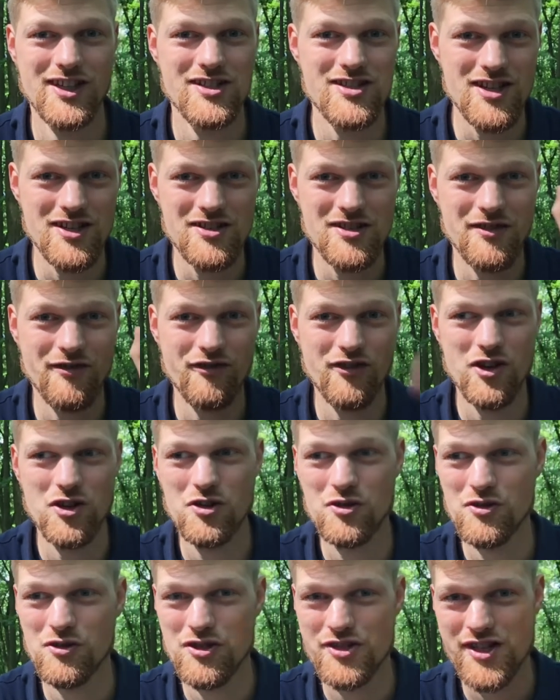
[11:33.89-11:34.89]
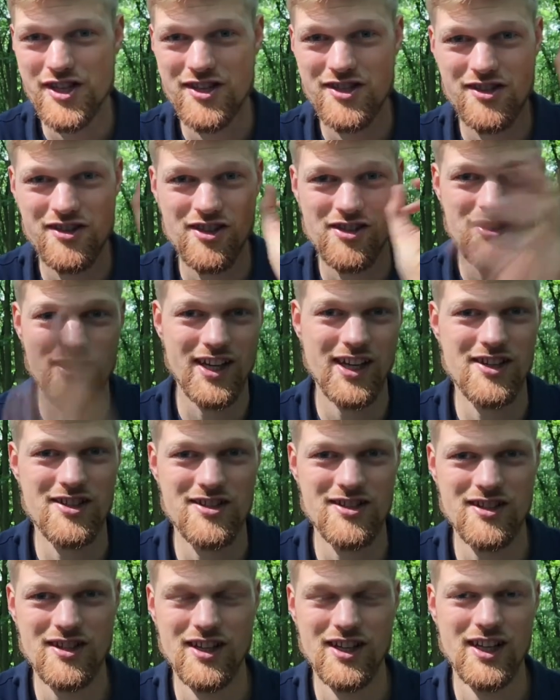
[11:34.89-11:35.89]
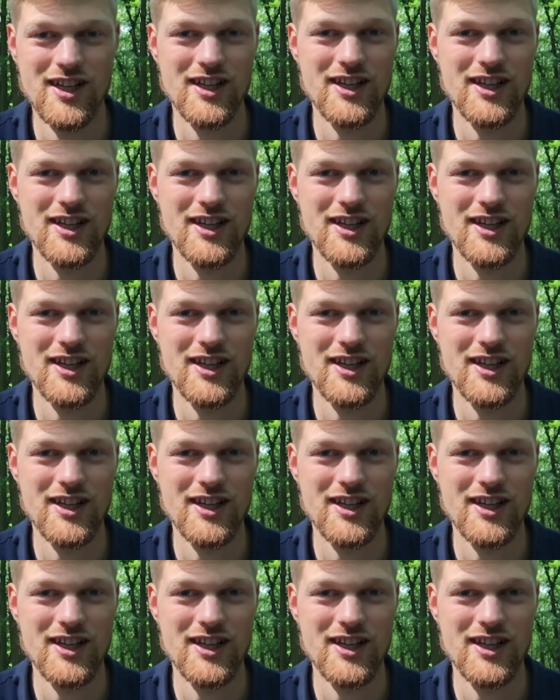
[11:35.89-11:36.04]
just a photo, just the text.